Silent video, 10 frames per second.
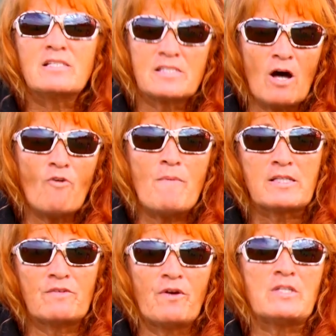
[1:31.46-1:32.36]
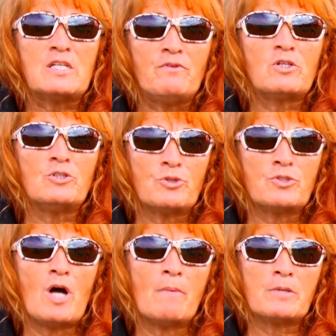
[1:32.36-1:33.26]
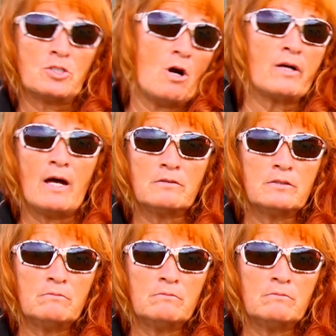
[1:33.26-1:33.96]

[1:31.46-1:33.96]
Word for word: itself makes it very difficult to adopt a dog out.